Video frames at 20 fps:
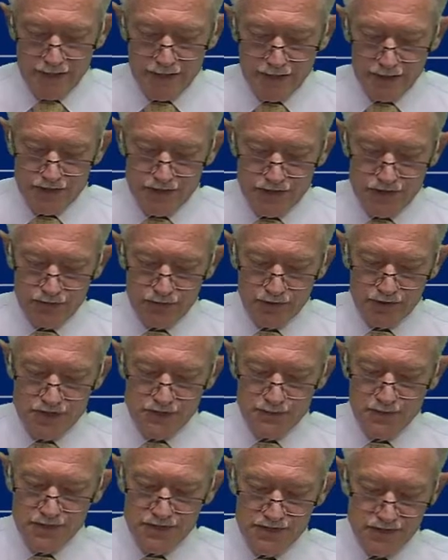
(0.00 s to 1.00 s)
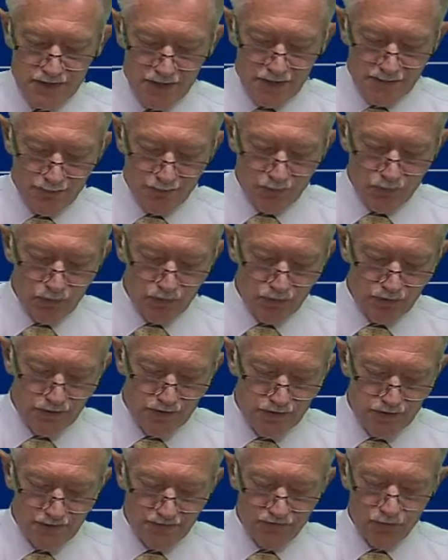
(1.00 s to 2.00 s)
and weightings to express the
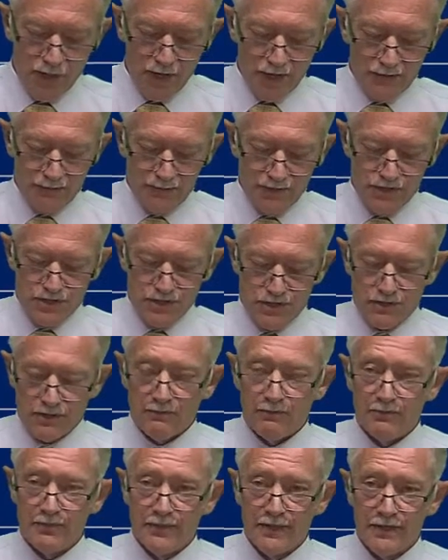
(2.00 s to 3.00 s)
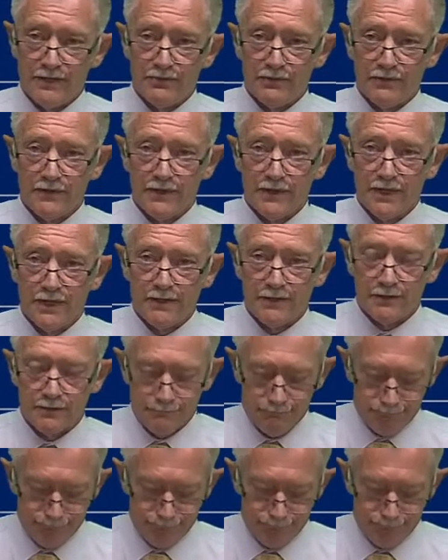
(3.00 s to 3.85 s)
importance of one measure compared